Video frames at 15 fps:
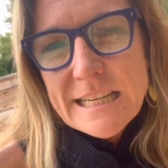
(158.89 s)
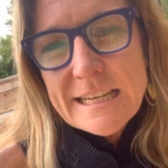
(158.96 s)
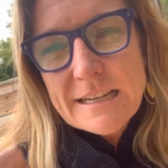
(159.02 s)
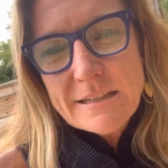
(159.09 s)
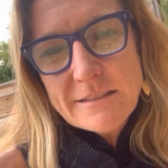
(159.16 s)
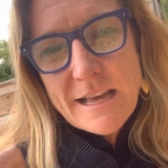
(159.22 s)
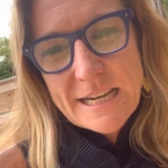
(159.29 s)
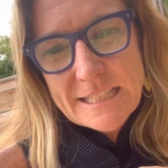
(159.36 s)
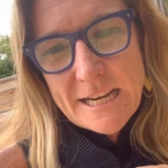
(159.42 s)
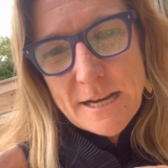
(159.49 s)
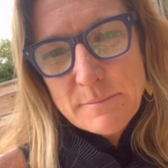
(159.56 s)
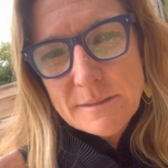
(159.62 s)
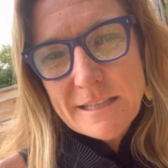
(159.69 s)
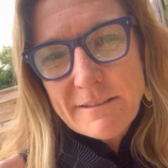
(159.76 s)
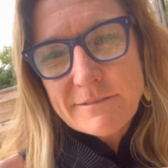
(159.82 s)
and a lot of
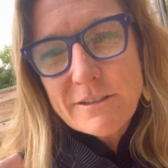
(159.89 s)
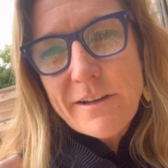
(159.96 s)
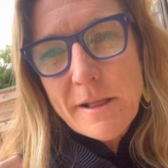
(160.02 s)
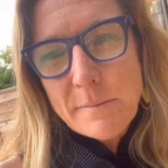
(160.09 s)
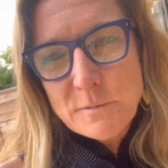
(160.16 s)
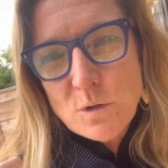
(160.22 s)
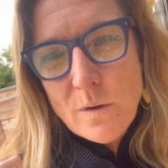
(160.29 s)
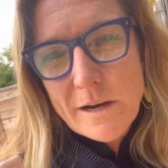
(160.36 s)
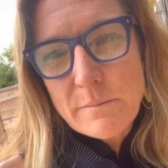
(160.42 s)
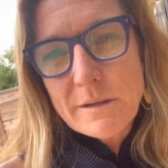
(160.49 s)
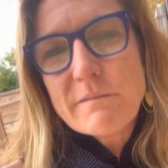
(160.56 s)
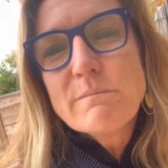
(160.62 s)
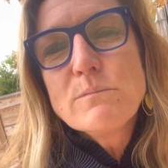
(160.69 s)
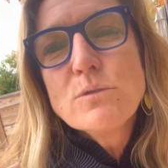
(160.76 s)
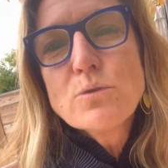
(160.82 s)
times they've developed quite a bit of
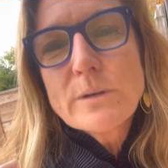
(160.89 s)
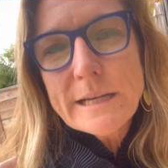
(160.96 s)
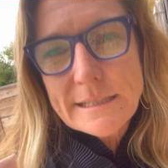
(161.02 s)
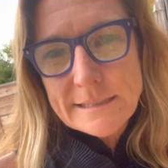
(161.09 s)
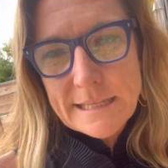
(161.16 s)
mucus